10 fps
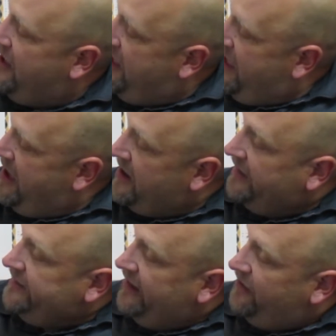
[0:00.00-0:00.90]
and I
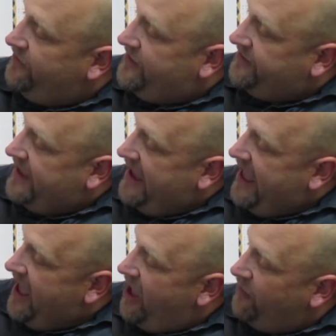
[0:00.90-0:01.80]
love that they
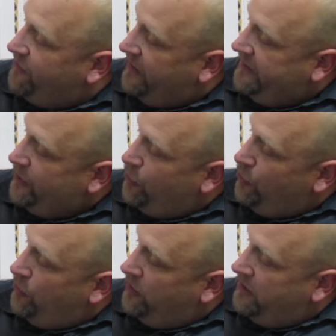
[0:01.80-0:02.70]
have a
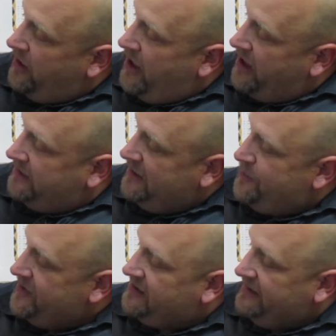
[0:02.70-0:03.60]
little clip
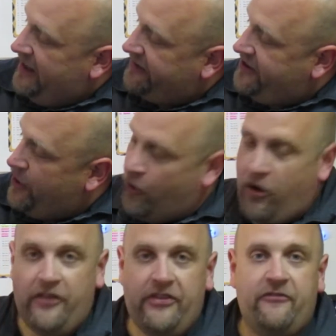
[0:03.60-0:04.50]
and collect here
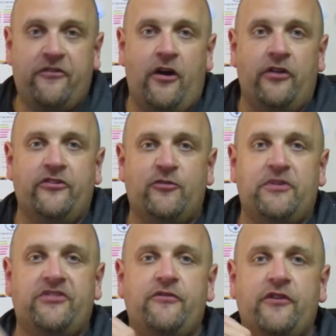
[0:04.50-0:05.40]
on the
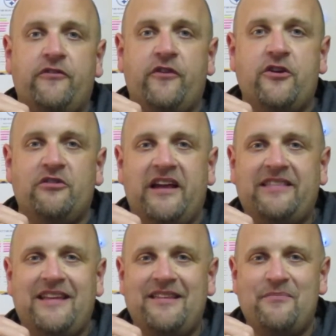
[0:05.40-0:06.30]
specific figure like
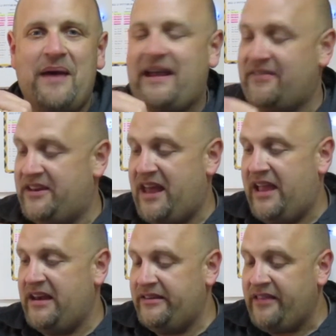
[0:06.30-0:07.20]
they did back in the
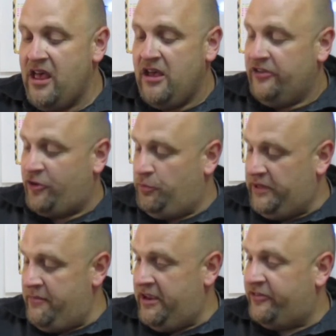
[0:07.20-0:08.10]
90s. So
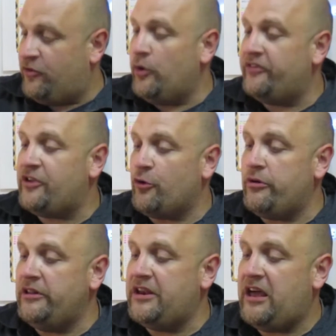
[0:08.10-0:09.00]
Playmates Toys did a
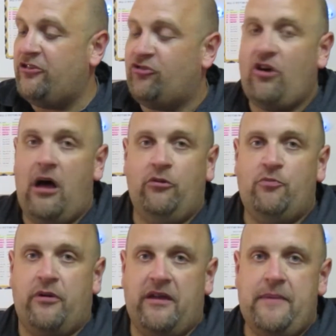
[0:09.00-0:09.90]
really nice job with
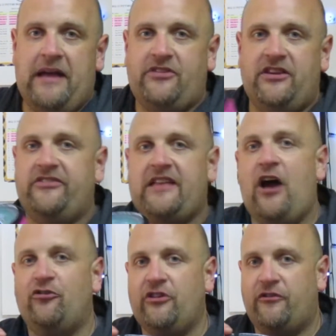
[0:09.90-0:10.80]
bringing back the
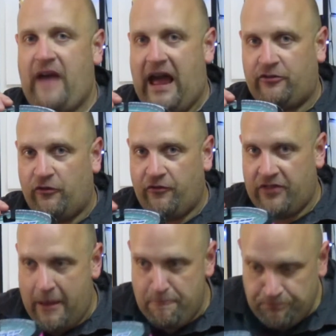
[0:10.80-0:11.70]
nostalgic factor for
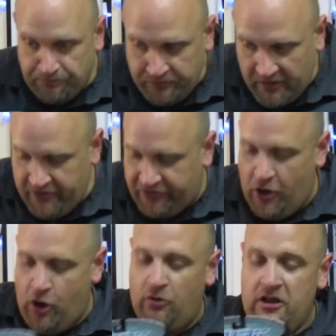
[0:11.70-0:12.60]
them. So